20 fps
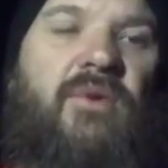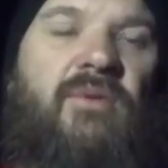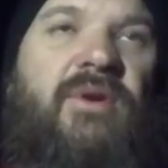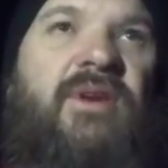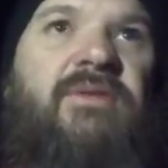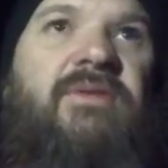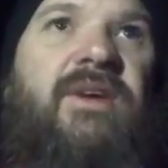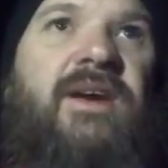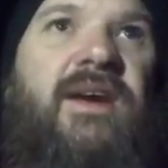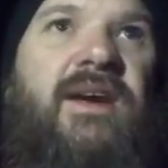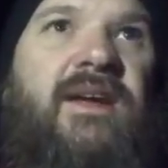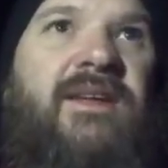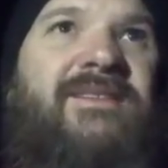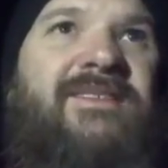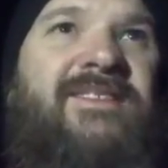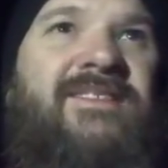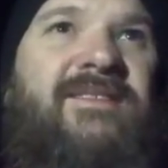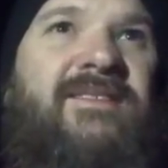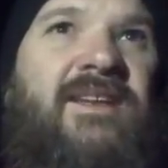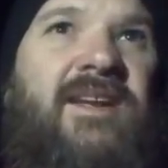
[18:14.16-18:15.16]
We've had
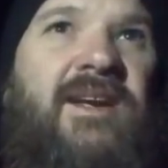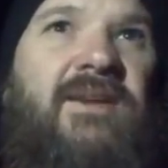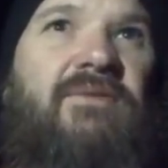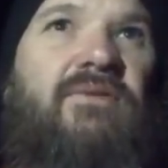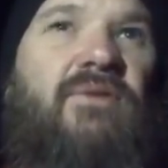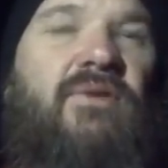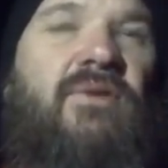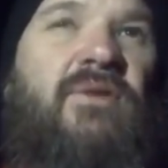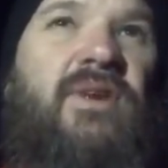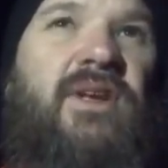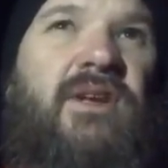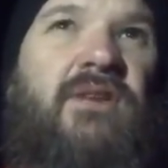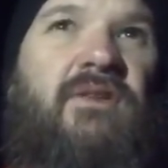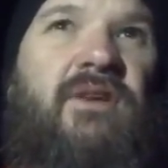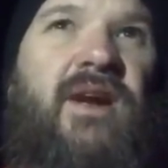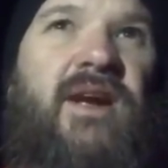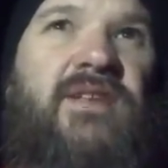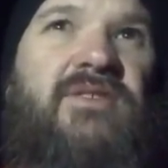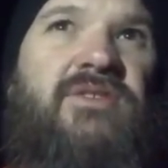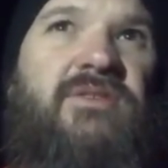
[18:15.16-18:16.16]
several
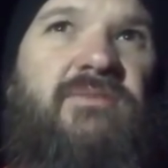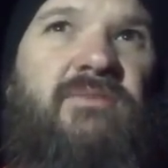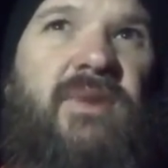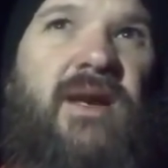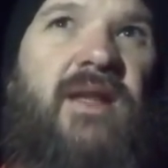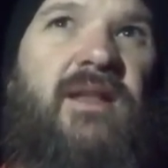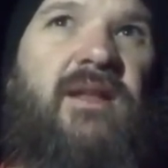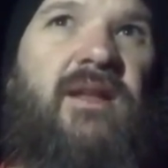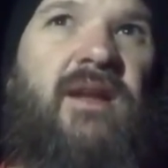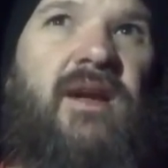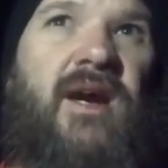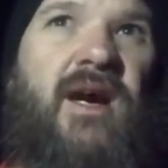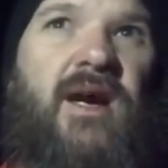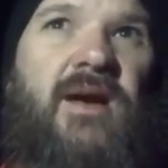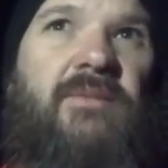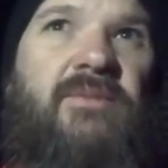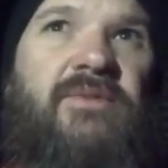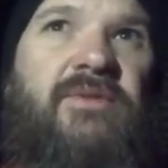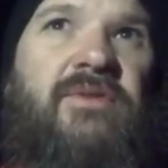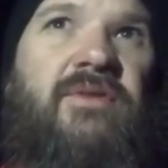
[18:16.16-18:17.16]
interaction by the
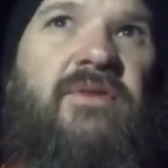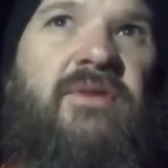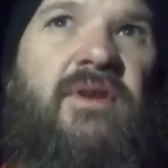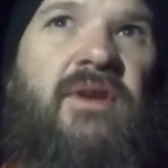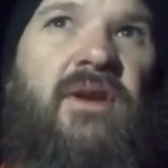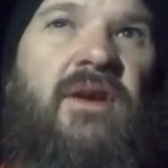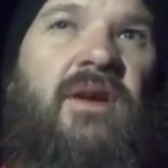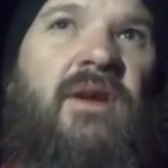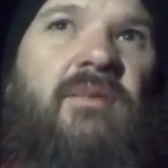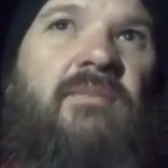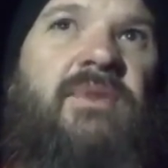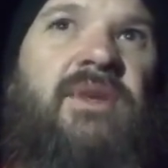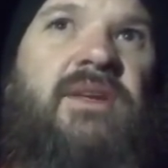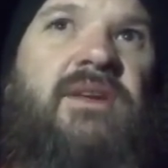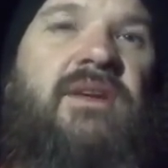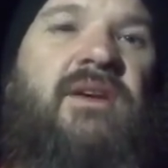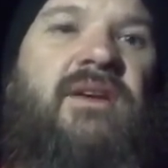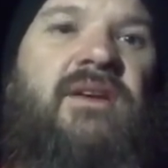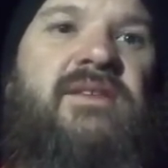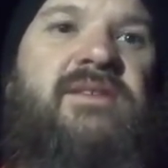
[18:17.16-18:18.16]
cops
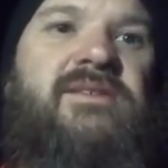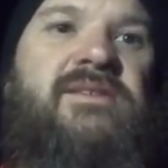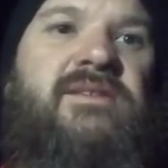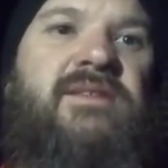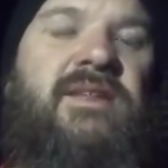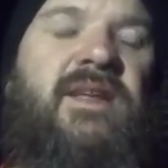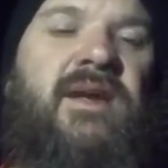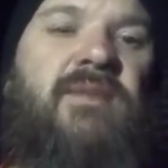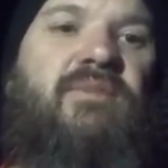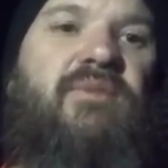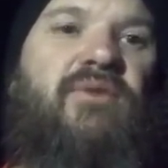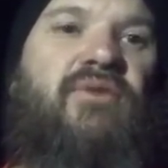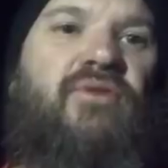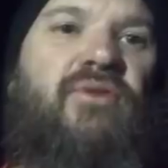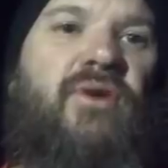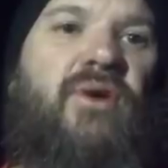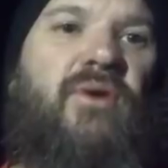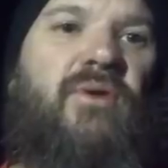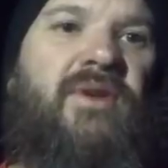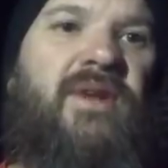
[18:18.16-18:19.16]
because they
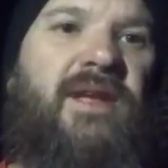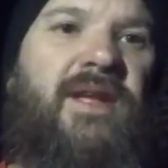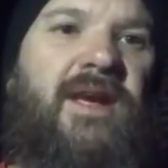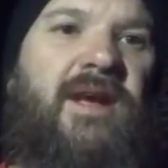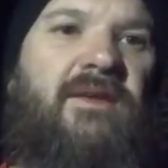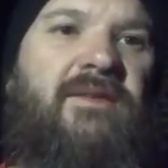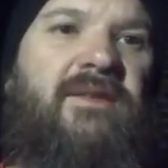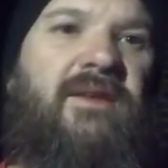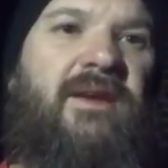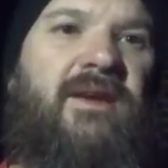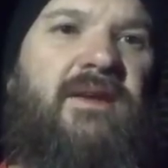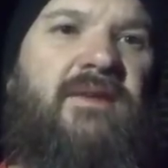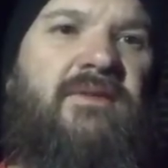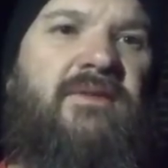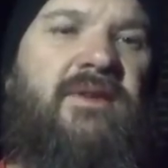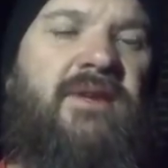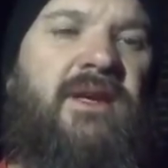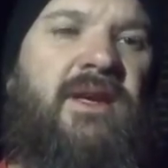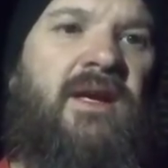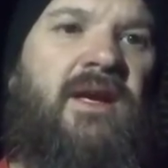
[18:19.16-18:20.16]
patrol the
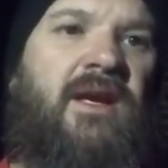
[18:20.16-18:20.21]
downtown.